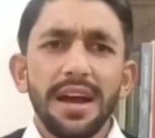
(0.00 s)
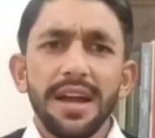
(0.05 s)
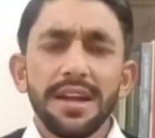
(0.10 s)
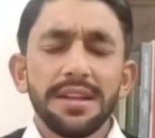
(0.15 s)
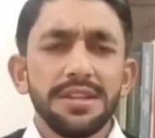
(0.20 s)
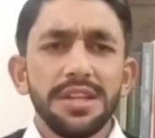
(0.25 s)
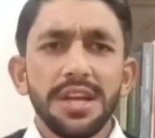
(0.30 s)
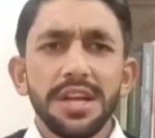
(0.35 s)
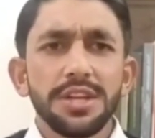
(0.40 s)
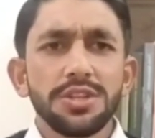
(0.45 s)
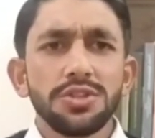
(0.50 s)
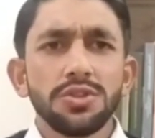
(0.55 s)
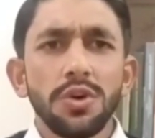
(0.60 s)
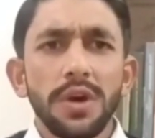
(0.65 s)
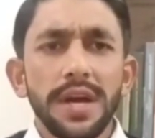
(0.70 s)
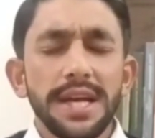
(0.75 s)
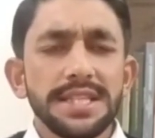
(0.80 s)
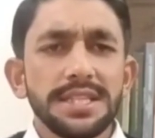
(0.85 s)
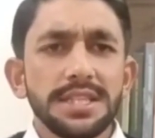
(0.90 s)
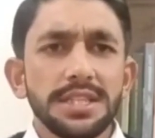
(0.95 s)
there is no
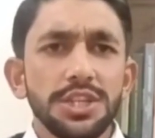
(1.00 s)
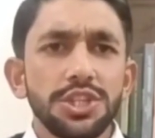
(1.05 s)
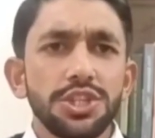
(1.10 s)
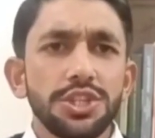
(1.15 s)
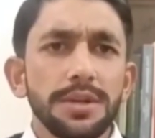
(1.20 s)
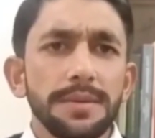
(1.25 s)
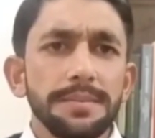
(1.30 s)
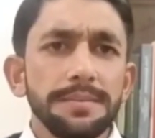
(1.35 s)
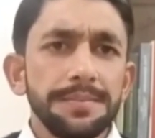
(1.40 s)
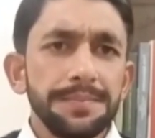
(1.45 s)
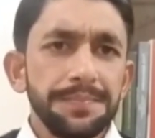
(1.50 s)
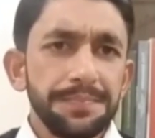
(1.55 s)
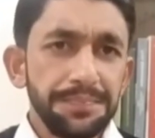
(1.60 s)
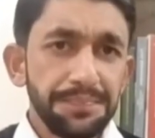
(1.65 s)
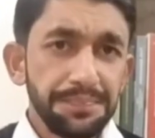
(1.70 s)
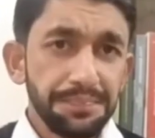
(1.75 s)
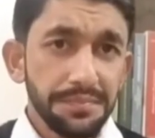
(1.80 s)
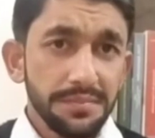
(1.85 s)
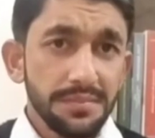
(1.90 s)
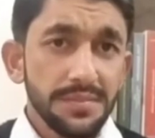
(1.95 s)
as such
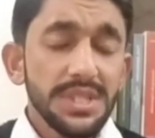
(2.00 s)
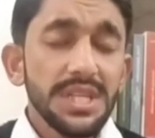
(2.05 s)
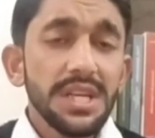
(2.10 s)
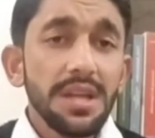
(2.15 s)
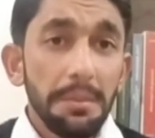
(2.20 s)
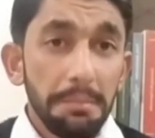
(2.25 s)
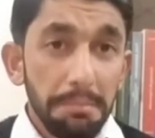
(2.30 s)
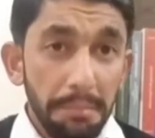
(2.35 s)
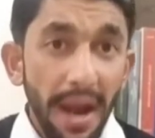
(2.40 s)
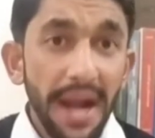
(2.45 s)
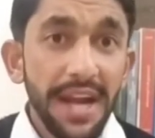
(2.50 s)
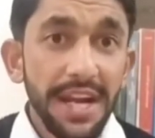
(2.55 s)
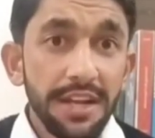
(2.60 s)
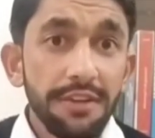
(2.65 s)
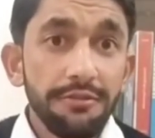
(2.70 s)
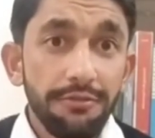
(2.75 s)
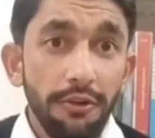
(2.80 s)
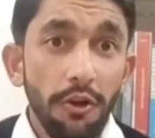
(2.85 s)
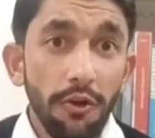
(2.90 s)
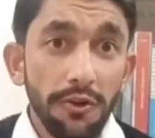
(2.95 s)
binding
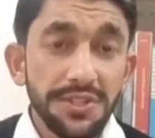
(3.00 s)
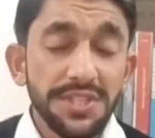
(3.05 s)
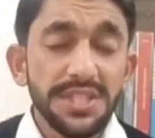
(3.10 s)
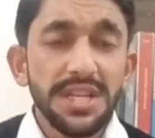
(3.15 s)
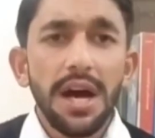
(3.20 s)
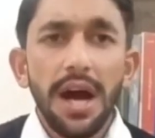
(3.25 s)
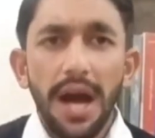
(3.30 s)
force.